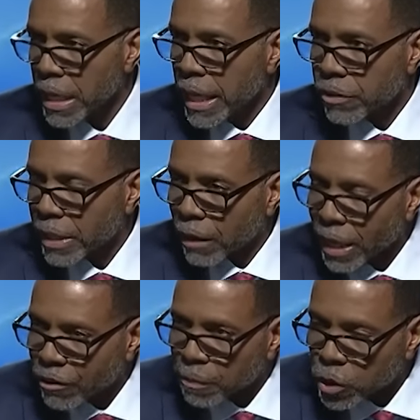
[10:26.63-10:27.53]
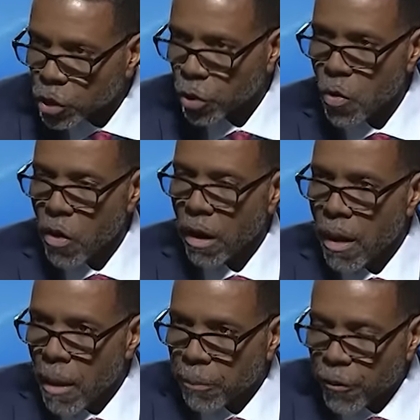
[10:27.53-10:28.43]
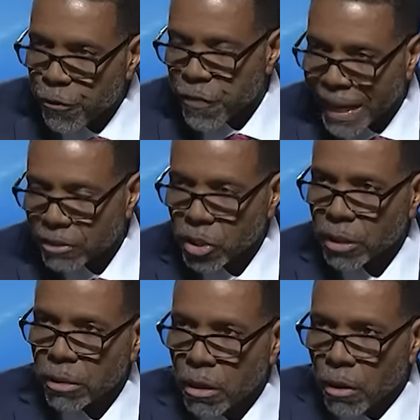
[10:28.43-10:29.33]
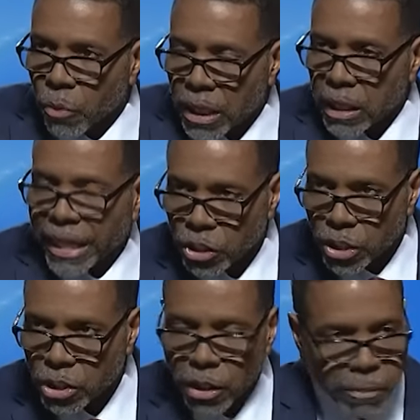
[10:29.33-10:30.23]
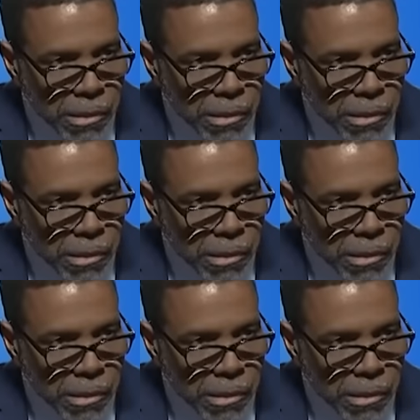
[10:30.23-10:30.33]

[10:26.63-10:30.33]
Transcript: It's that's mature, perfected relationship,